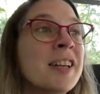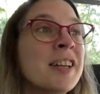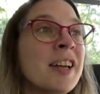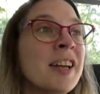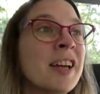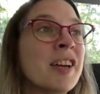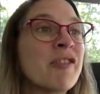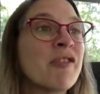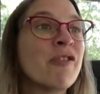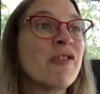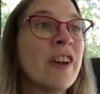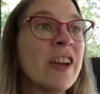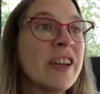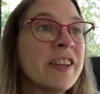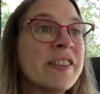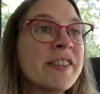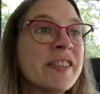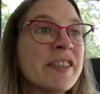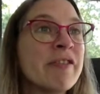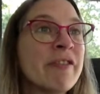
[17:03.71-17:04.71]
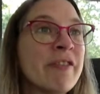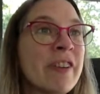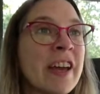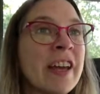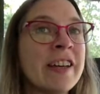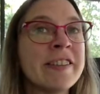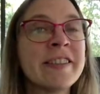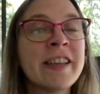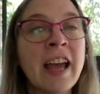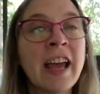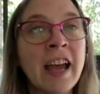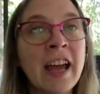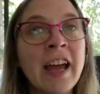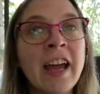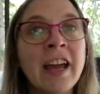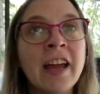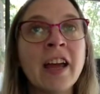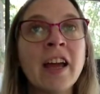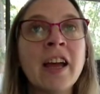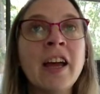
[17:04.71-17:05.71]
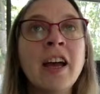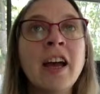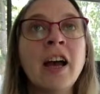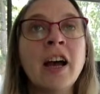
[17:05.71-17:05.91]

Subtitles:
like, face to face, hey,